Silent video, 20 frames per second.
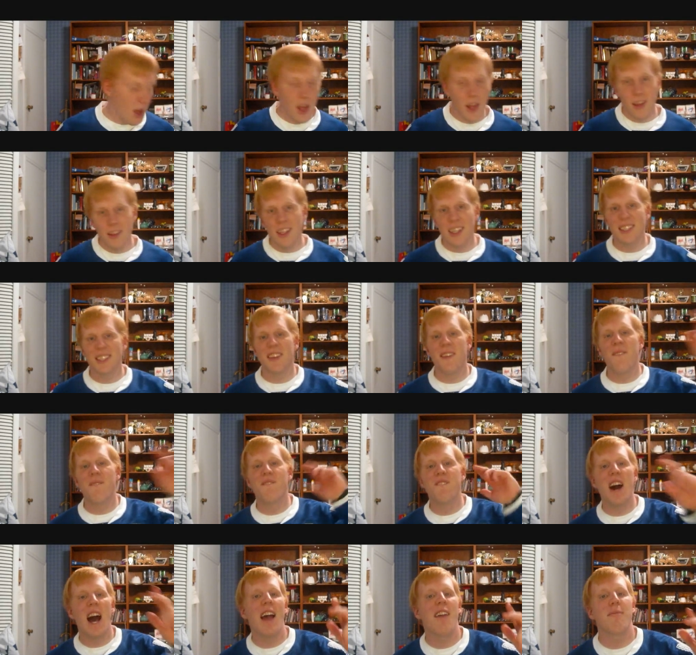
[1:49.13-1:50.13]
Less than
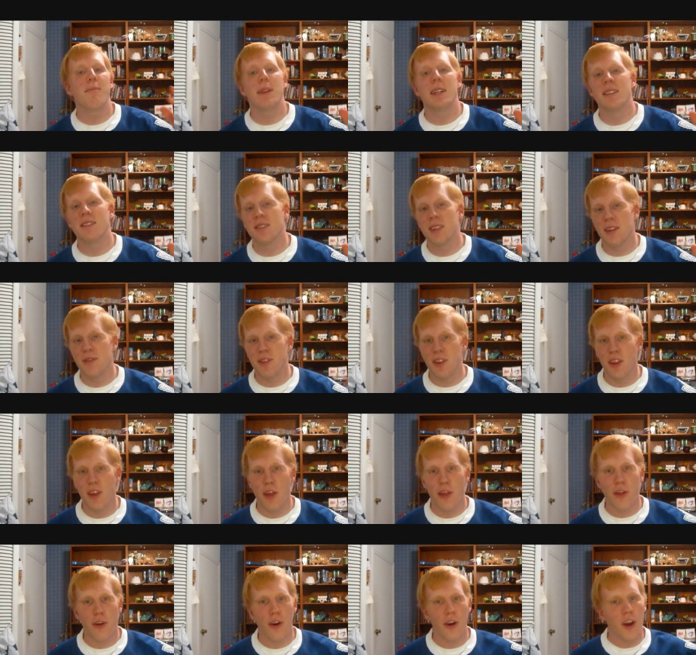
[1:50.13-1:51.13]
five minutes left in the
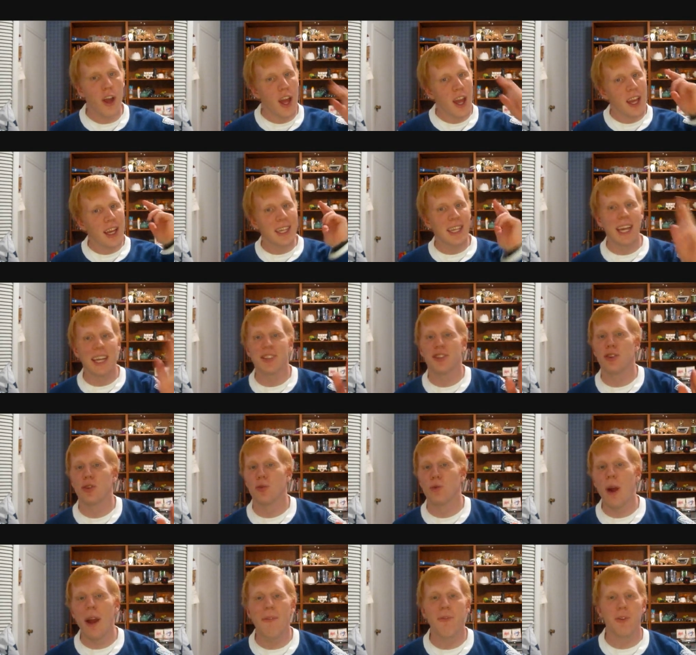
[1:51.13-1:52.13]
third, Kessel
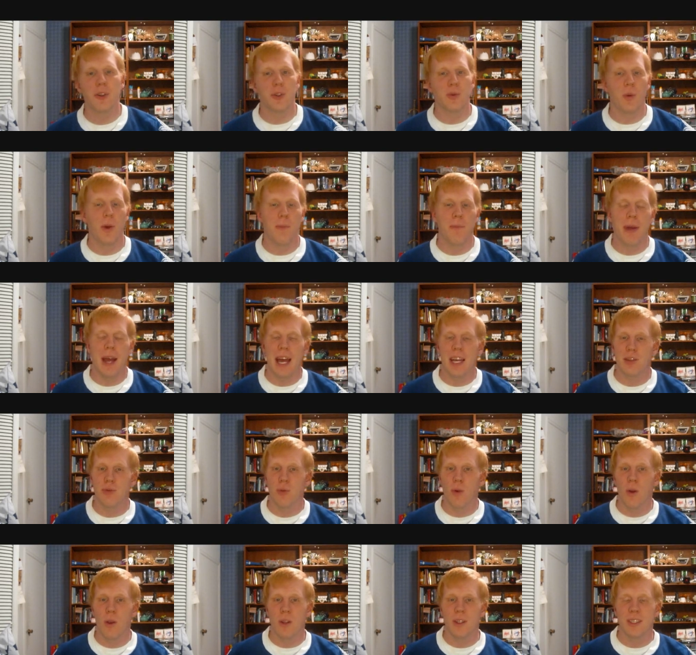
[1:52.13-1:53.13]
rifles one past
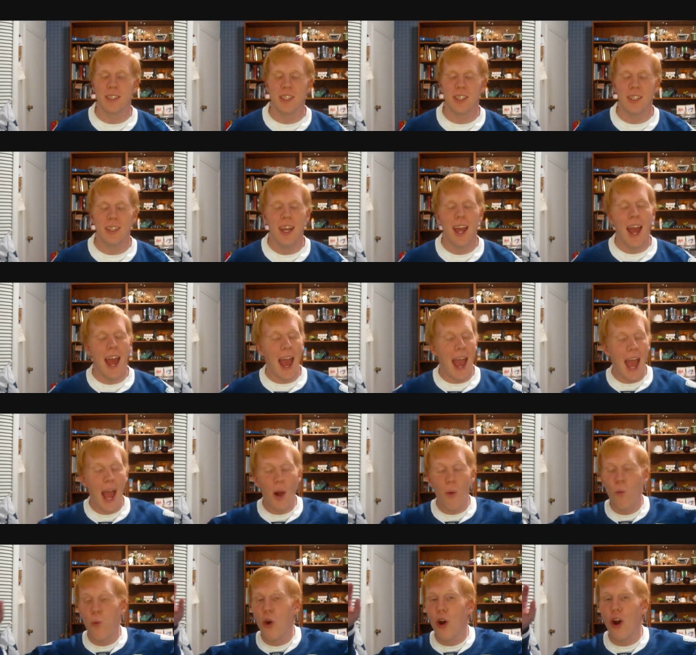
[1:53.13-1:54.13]
Roloson,
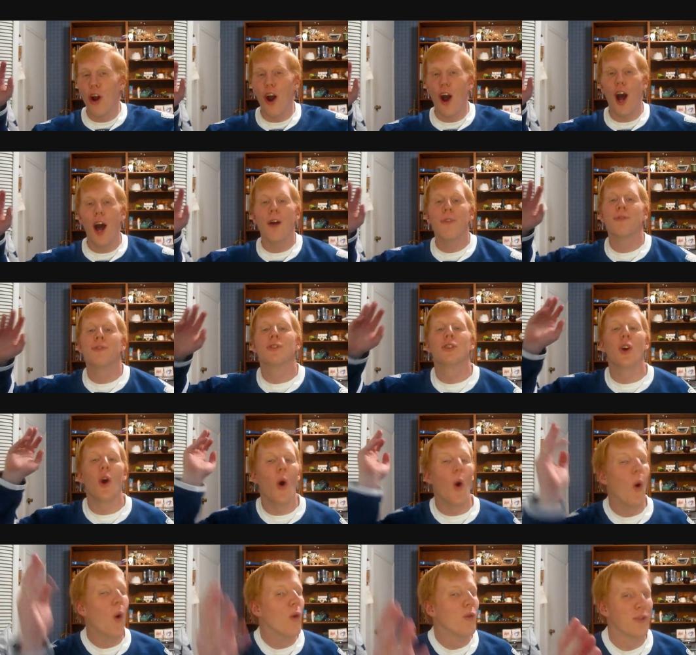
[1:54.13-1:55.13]
and we're off to
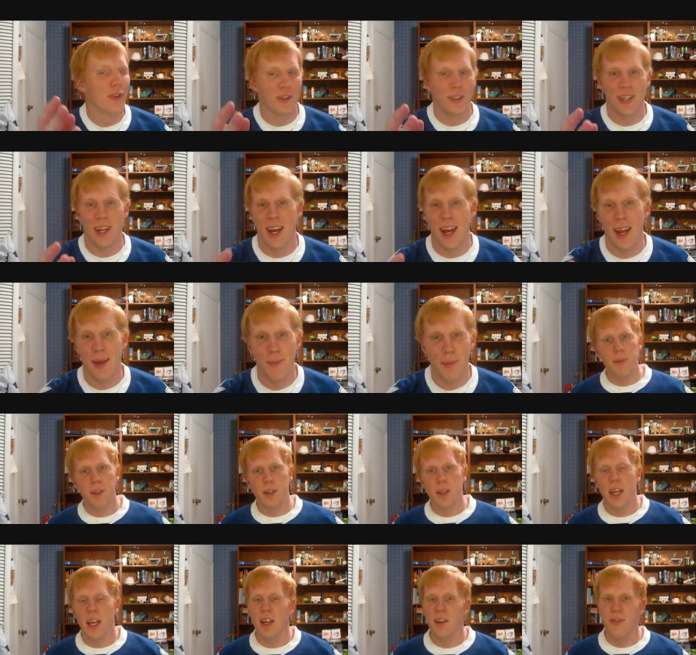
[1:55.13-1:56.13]
overtime.
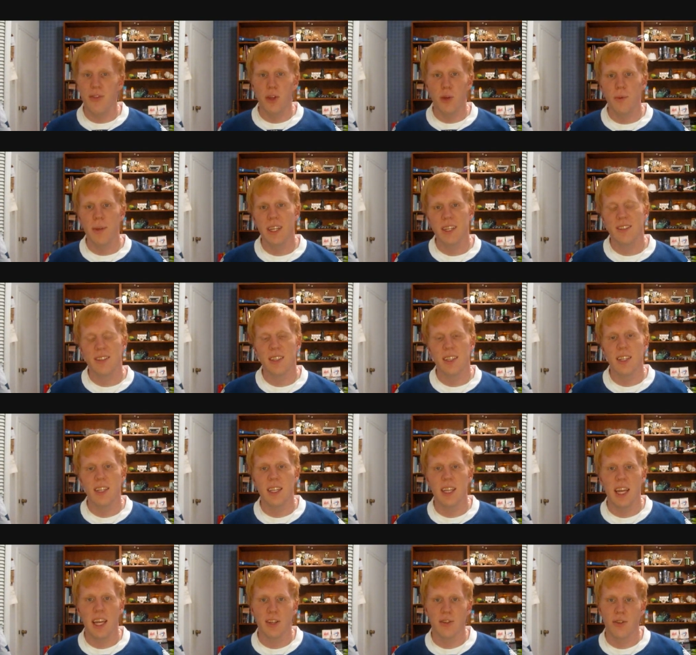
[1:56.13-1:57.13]
And a few minutes into
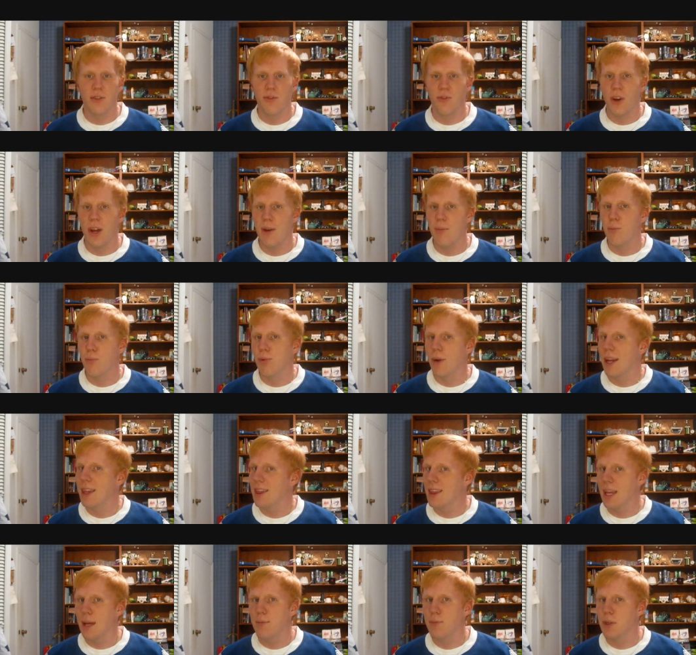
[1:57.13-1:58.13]
the extra frame, Brett
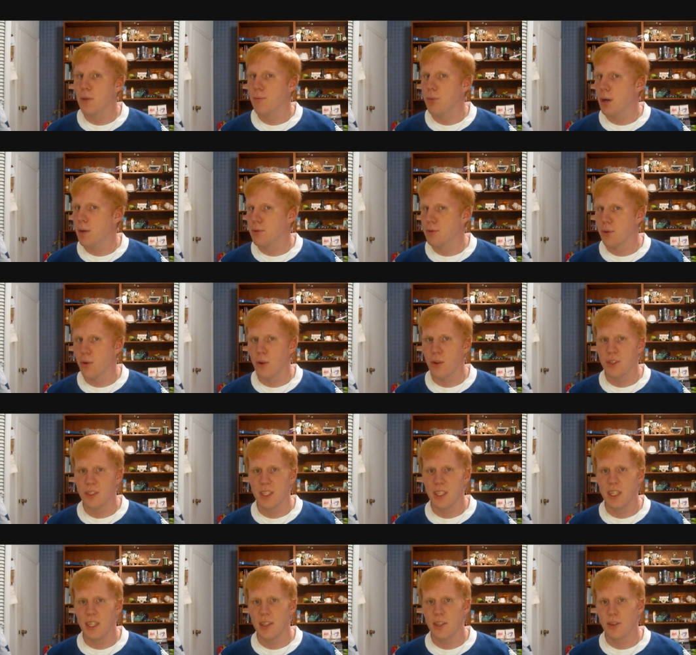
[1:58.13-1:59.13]
Lebda bumps
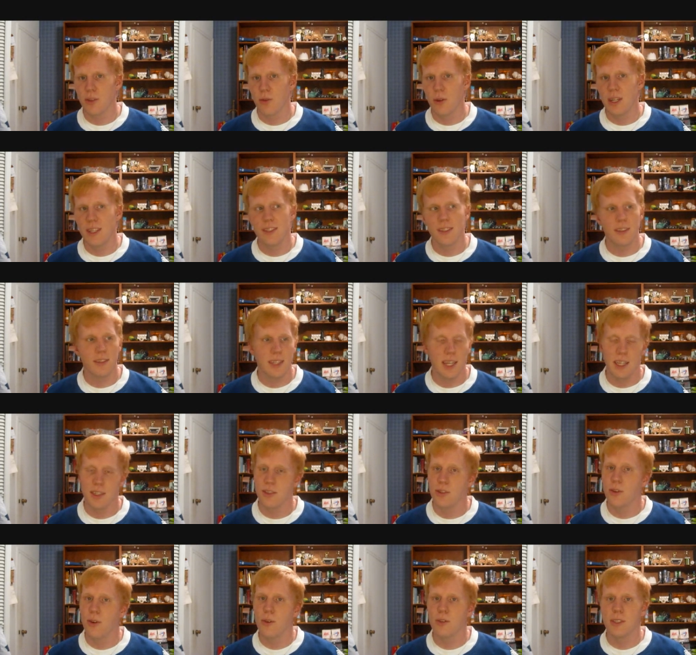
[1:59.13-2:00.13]
Roloson in the crease and takes
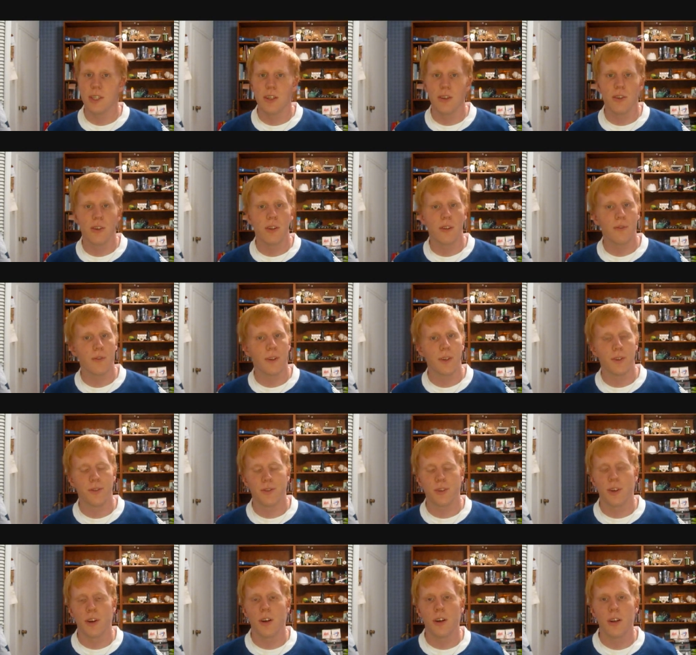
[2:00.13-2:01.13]
the goaltender interference
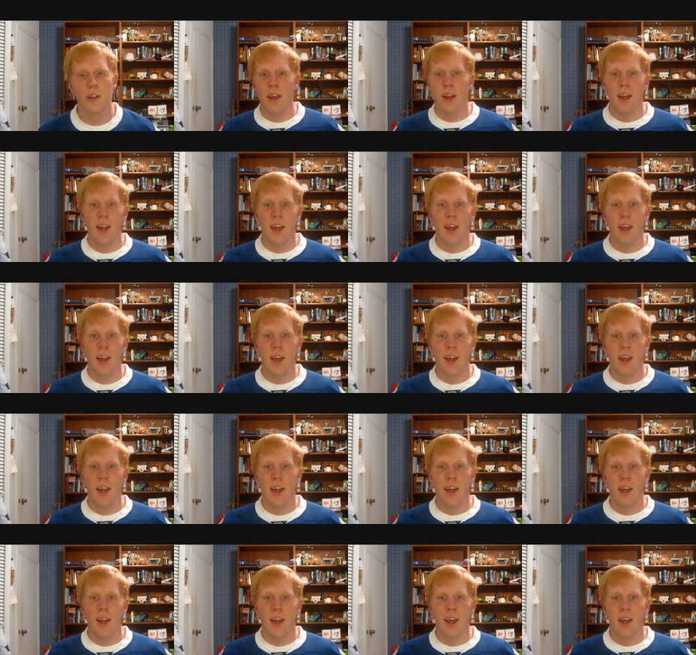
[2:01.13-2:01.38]
call.